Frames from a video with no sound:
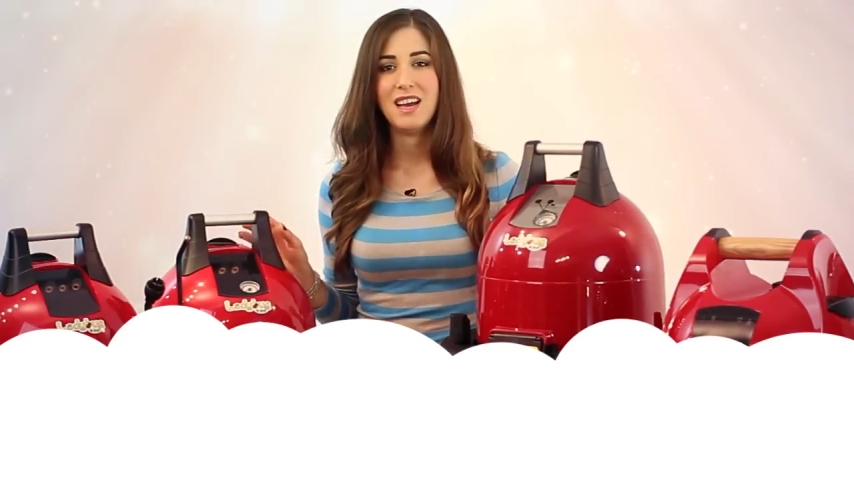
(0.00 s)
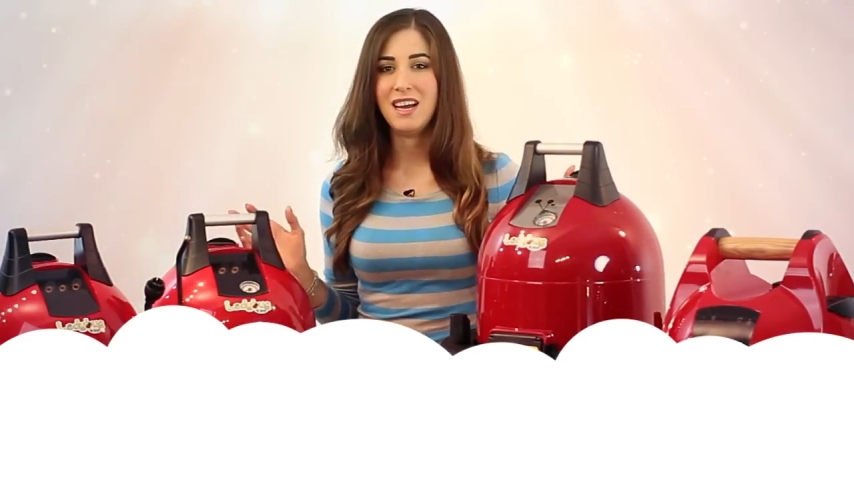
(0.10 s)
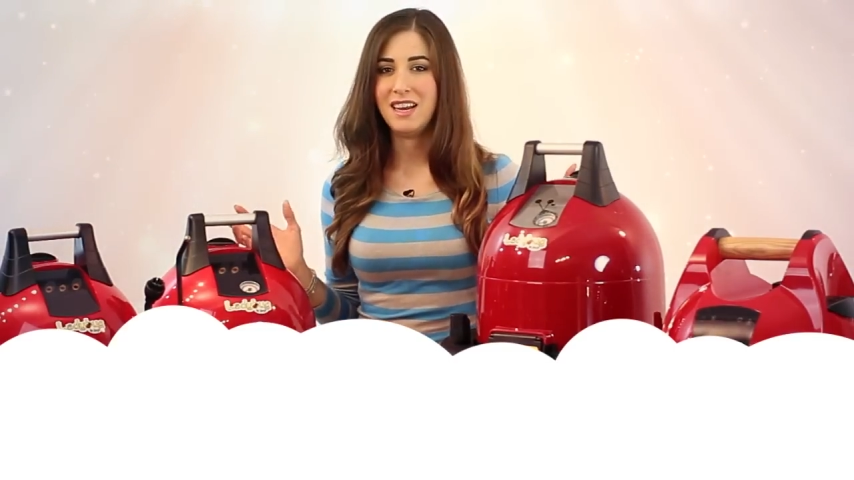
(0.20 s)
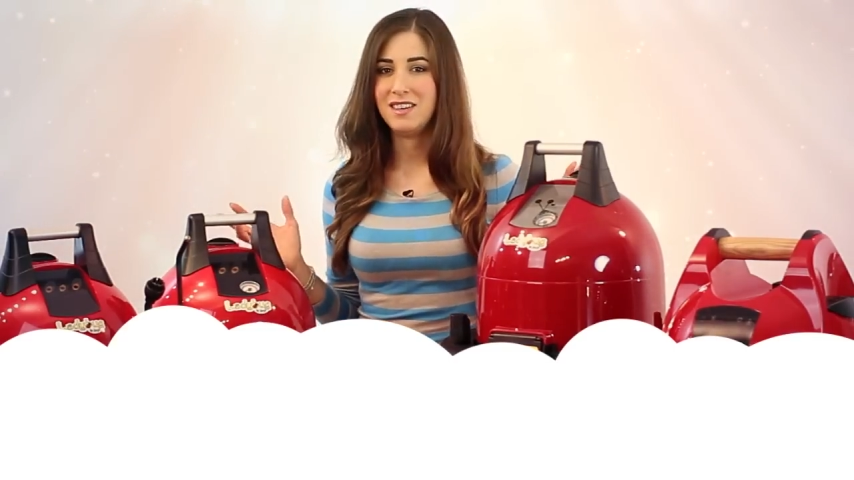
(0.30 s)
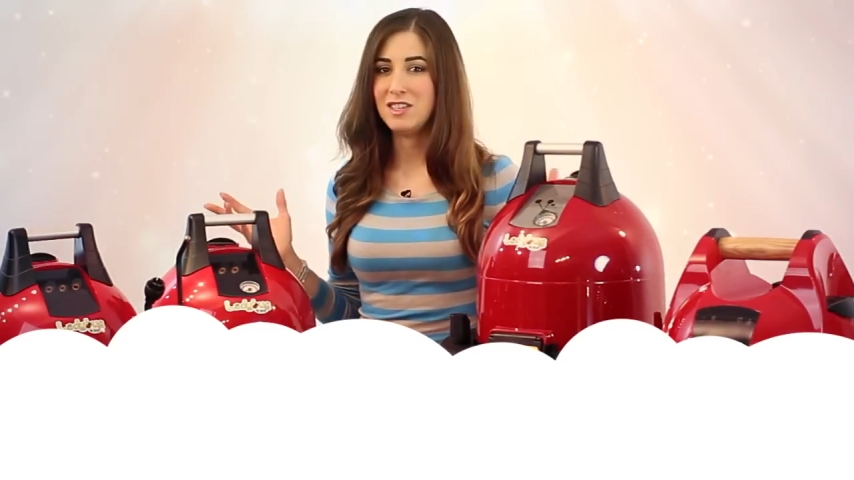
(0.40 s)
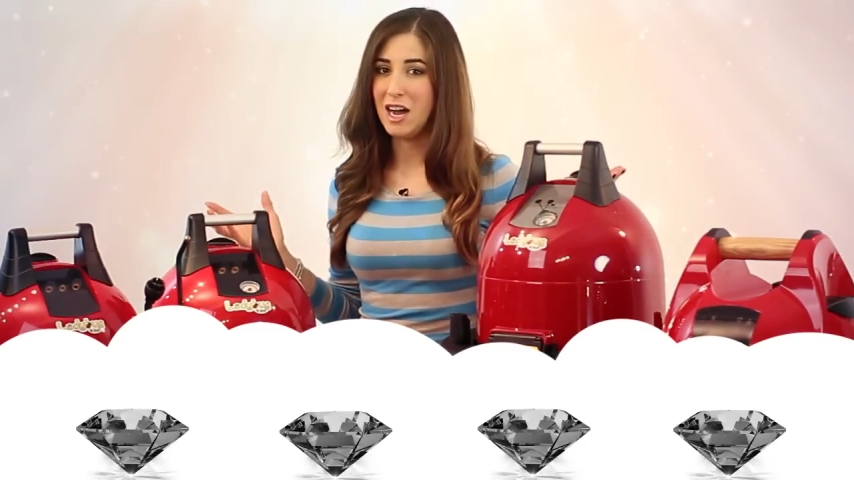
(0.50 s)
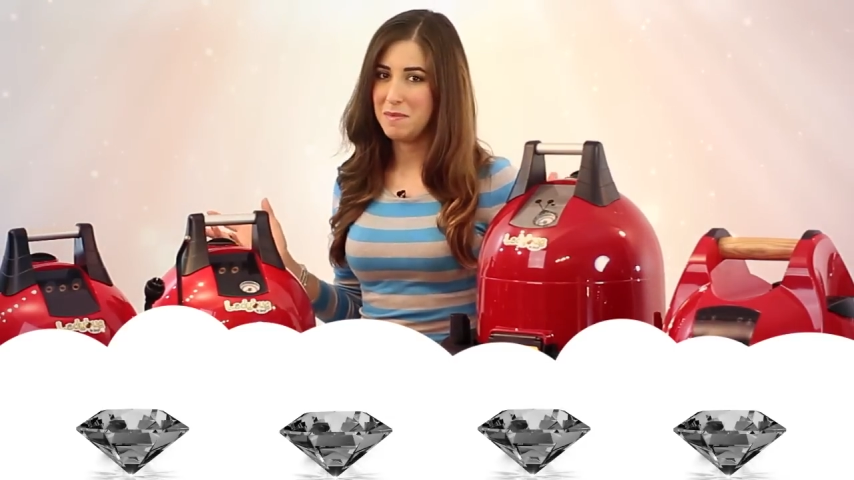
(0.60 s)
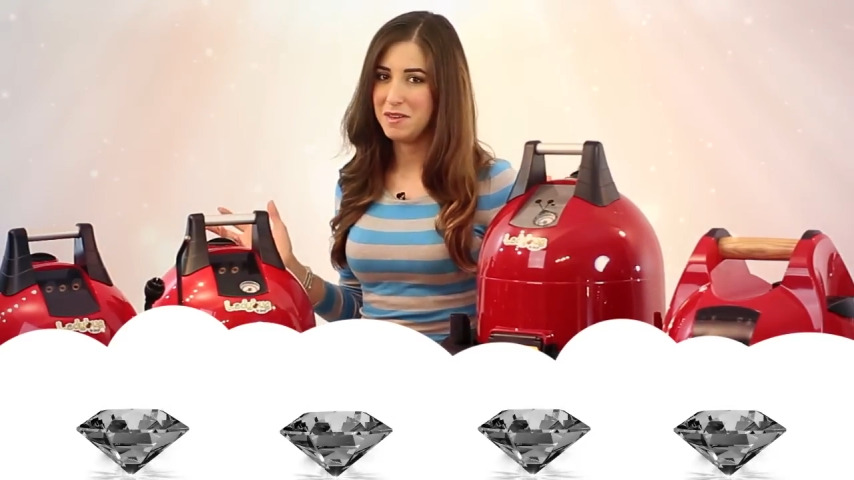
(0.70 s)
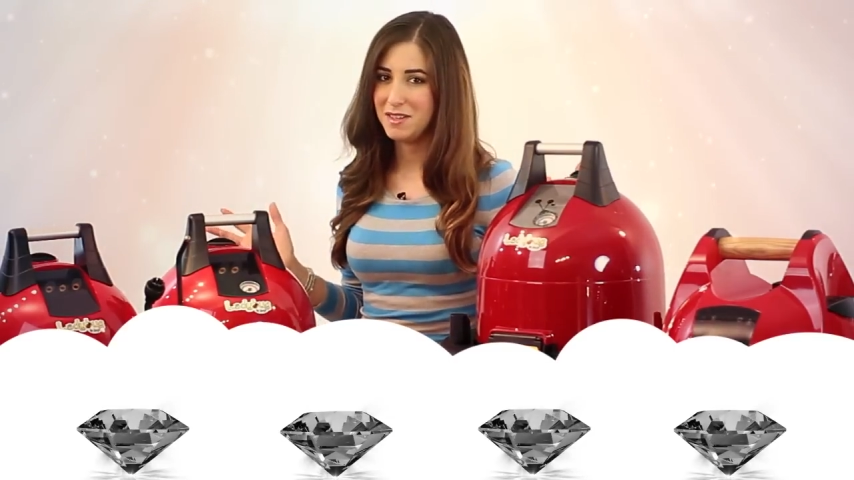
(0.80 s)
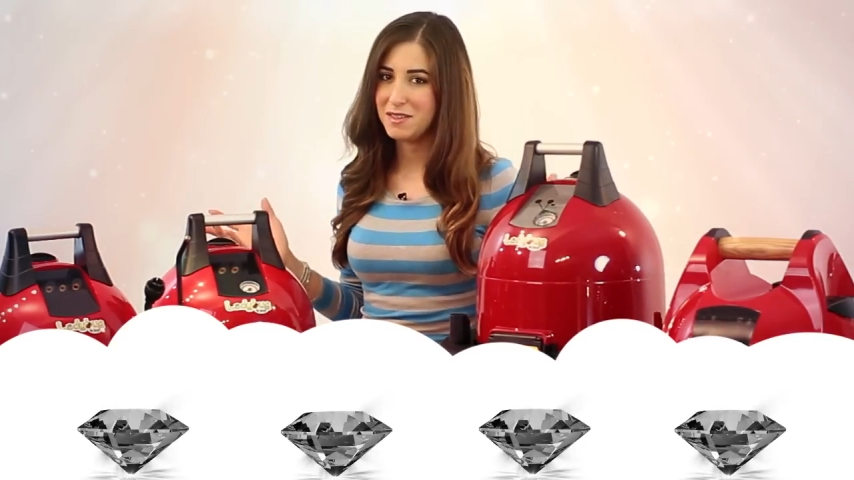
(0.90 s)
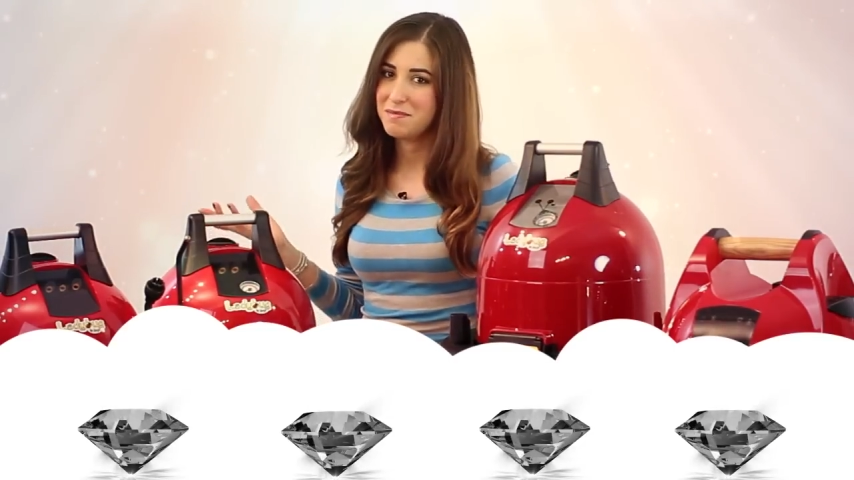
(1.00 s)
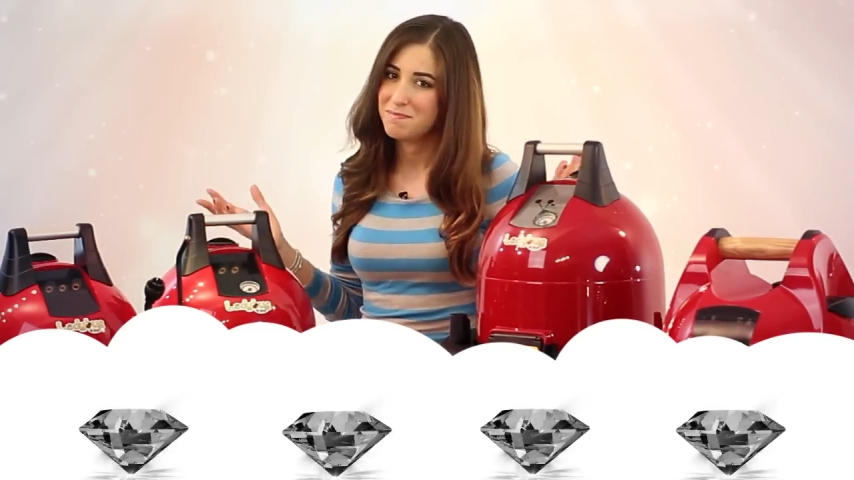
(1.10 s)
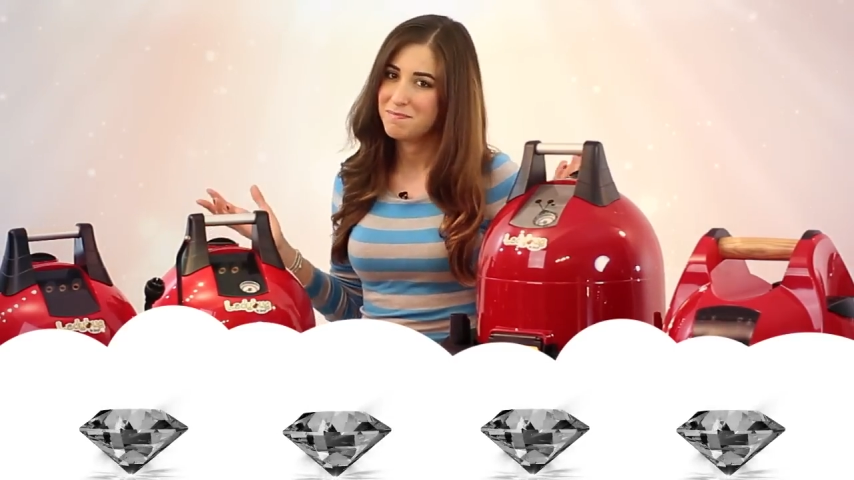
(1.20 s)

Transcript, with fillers: and diamonds.